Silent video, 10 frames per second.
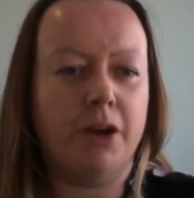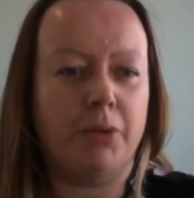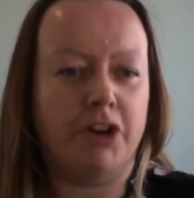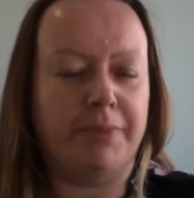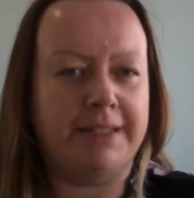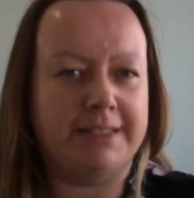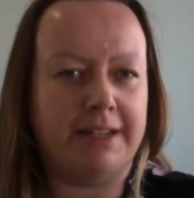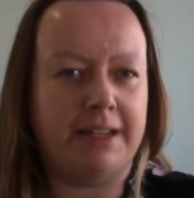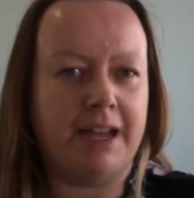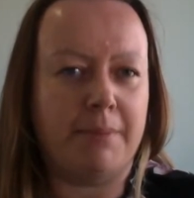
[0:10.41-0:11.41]
where I've been
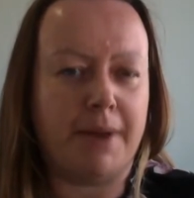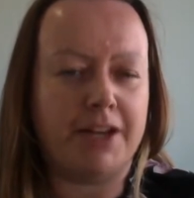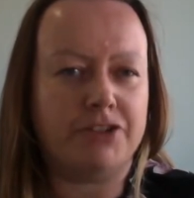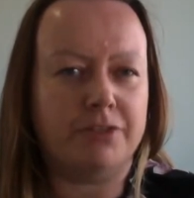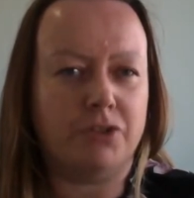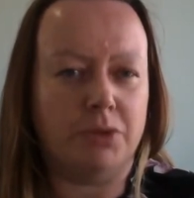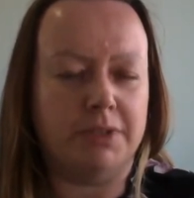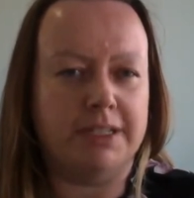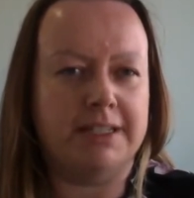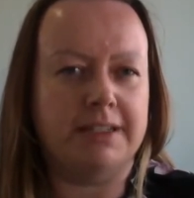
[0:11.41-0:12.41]
studying a Bachelor of
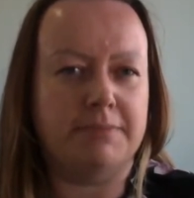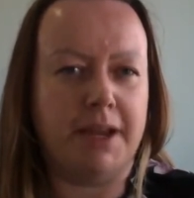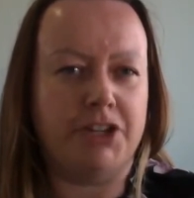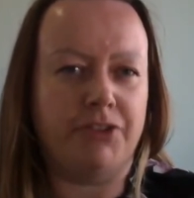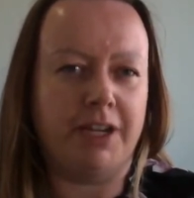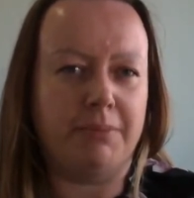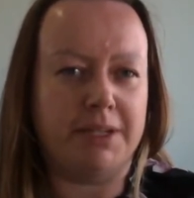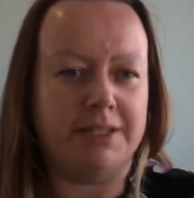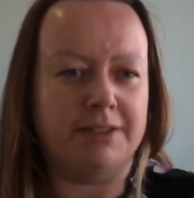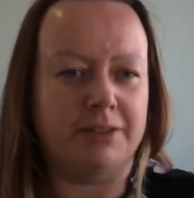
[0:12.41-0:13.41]
Commerce majoring in
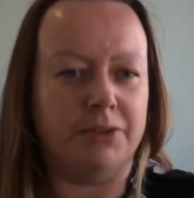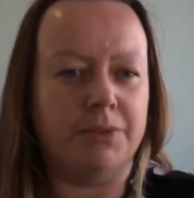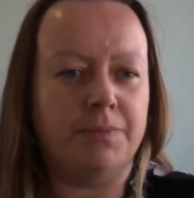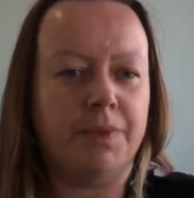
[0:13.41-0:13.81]
business law.